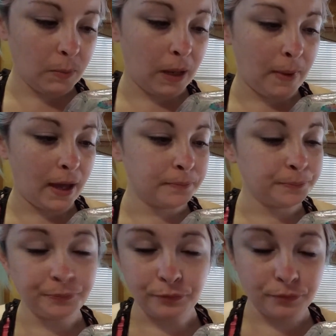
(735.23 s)
My bad.
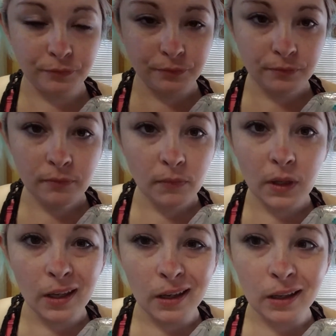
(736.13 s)

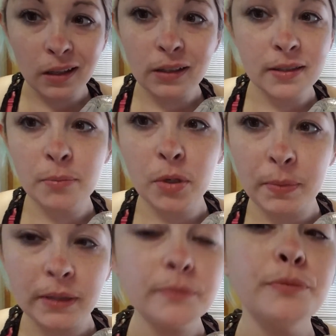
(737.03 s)
Because I'm
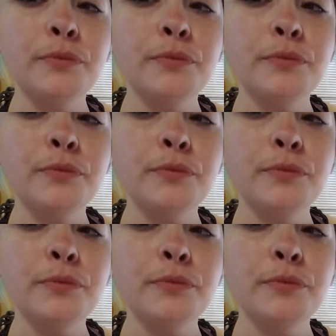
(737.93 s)
burping.